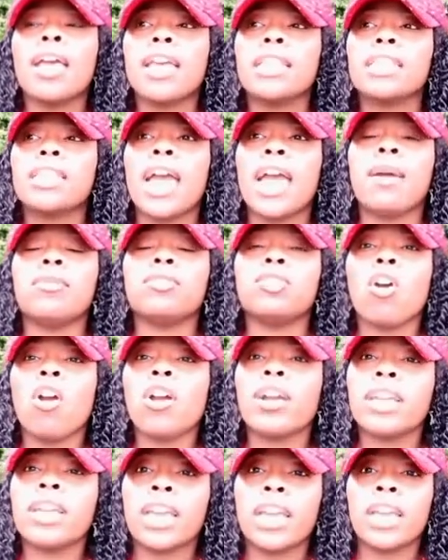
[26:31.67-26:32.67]
Is that
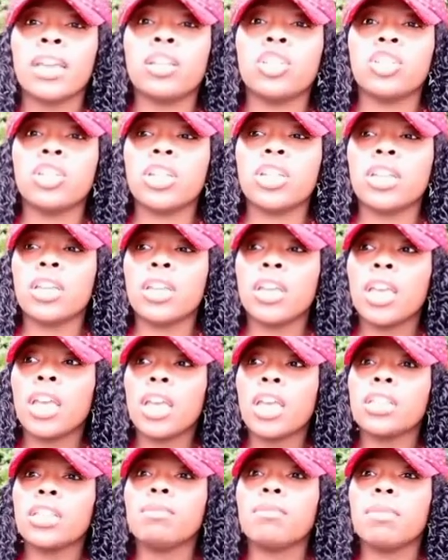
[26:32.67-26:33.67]
dark energy
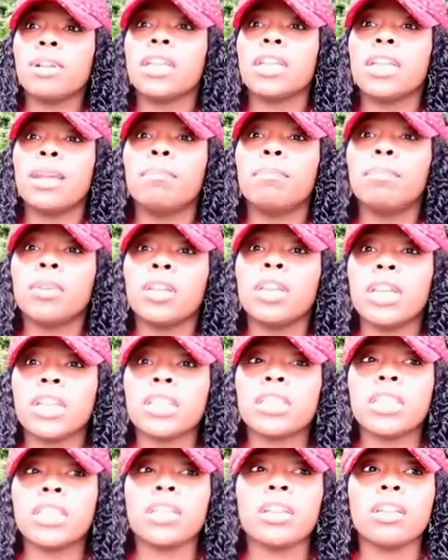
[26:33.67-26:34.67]
is
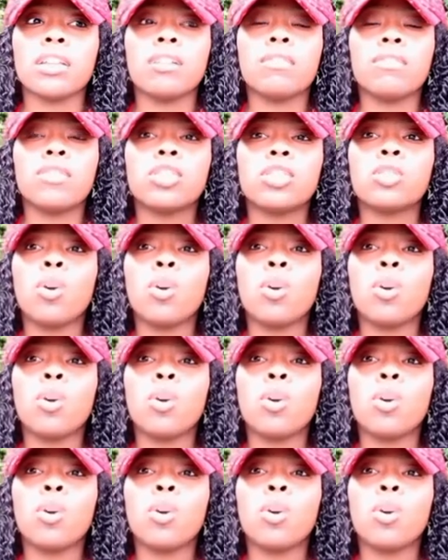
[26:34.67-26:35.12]
manipulative.